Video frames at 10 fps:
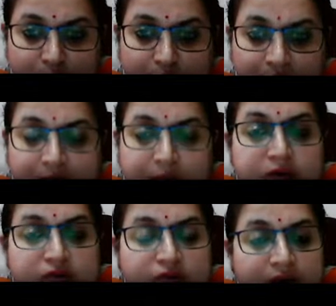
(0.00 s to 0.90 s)

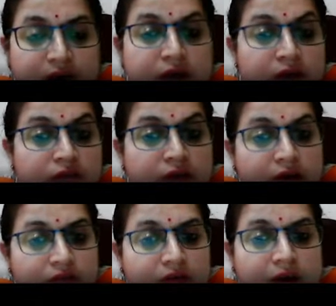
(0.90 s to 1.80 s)
atmosphere, where
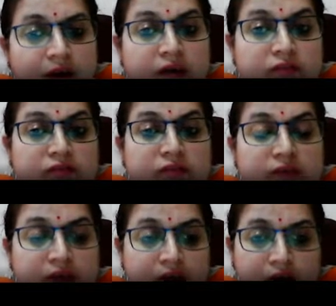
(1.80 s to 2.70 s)
we have
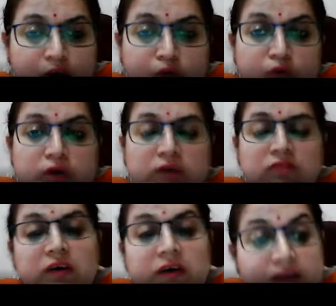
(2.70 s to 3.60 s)

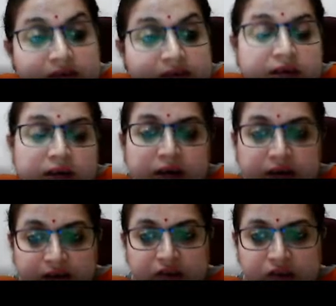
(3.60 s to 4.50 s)
even desert like
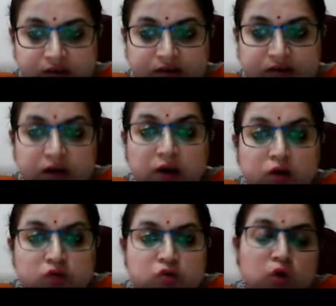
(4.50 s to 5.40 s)
conditions.
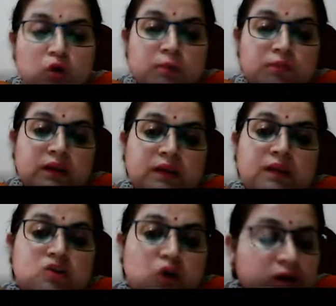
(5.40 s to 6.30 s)
So the
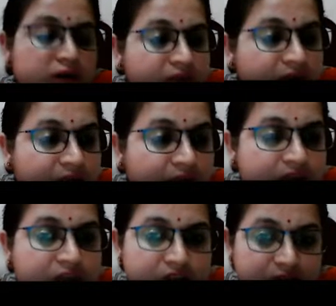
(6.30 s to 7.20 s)
geographic
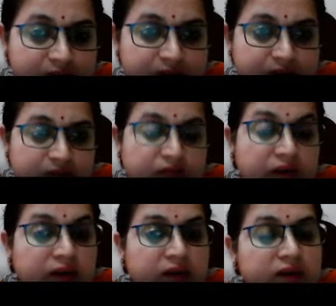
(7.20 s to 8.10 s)
conditions,
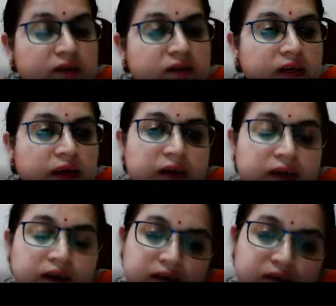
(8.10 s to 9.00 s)
whether that
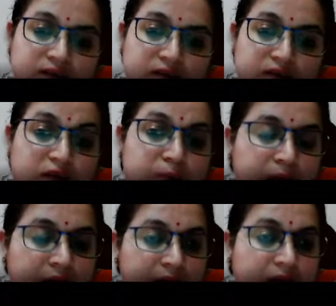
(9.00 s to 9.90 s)
area is having
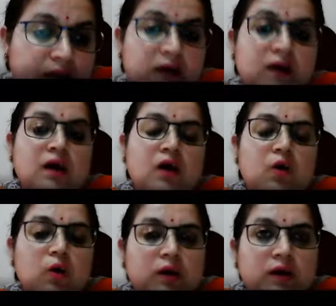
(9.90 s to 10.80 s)
plain
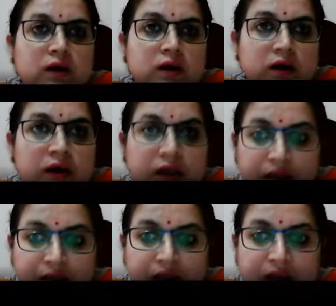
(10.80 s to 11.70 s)
or
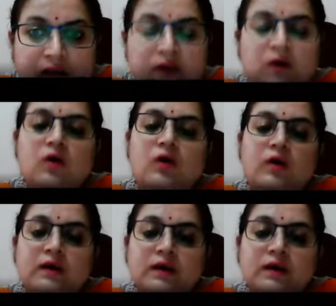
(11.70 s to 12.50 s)
hilly or